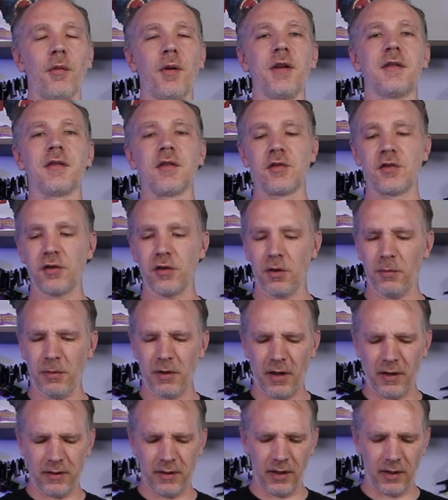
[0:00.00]
It's a German,
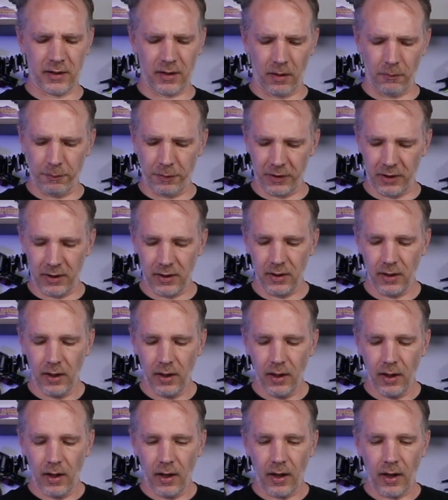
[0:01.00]
I think, company
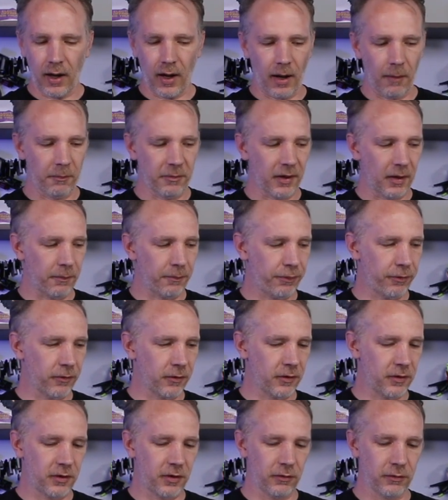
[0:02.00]
that
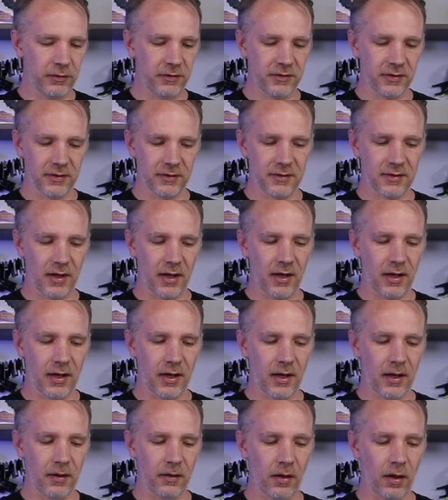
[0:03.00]
produces
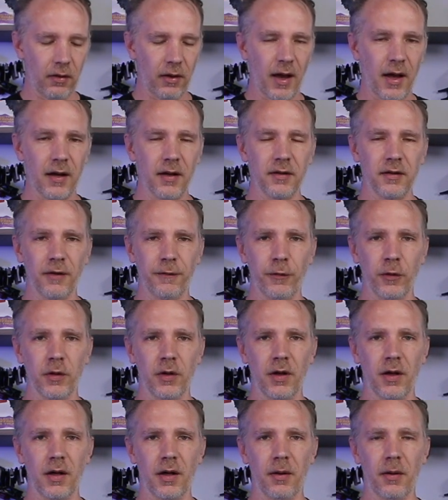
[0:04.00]
a lot of different
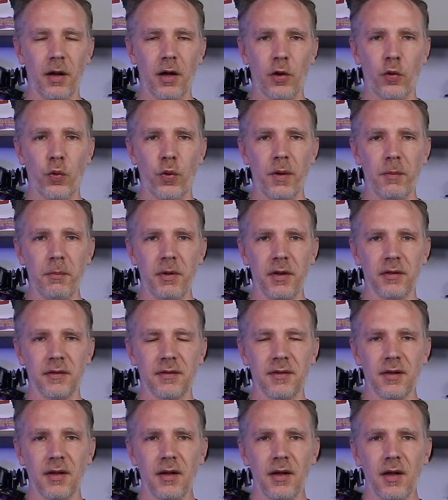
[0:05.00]

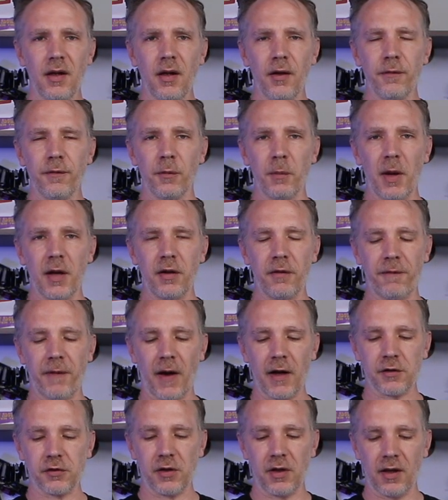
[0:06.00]
equipment for
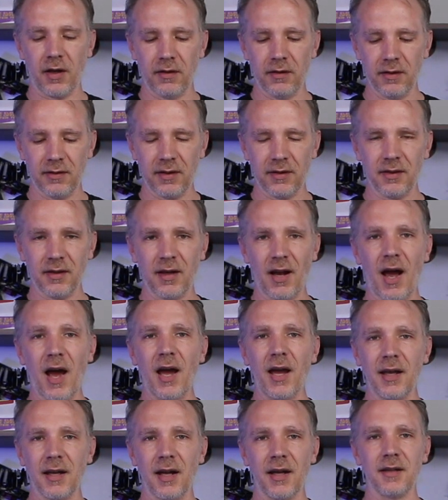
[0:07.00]
manufacturing. And this is an
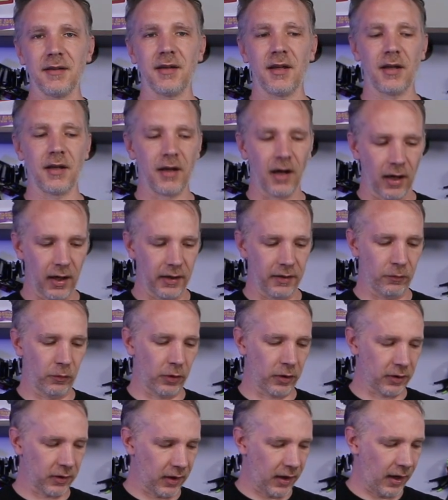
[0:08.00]
ionizing gun
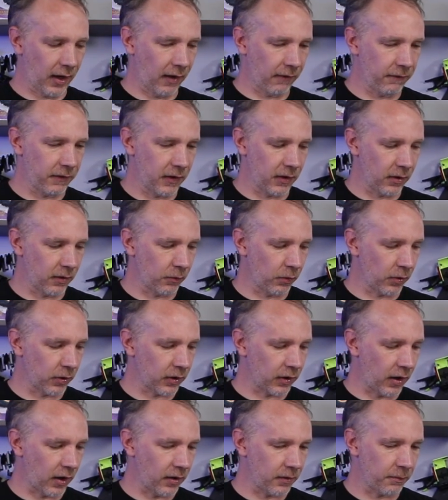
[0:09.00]
we're going to have here. We're
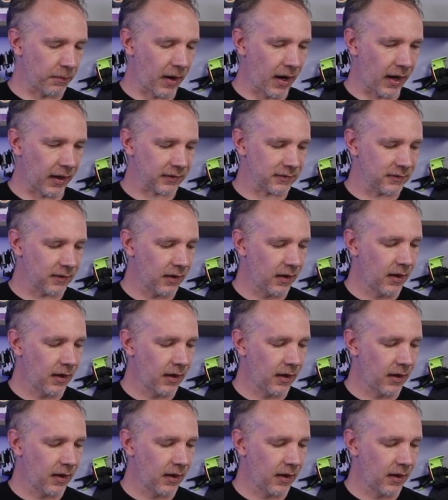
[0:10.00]
going to unbox.